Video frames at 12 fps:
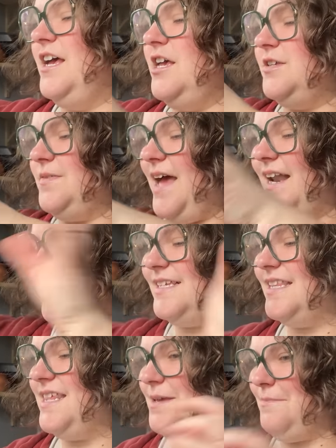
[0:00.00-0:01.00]
So that is
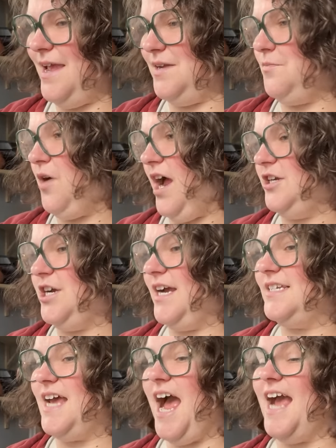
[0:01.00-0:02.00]
the main
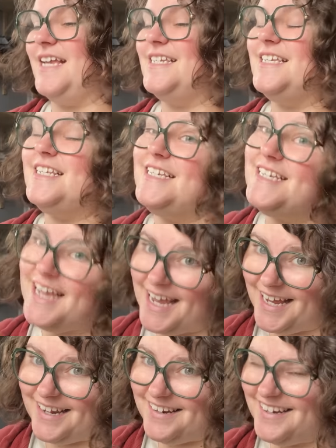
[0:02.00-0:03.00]
project. I did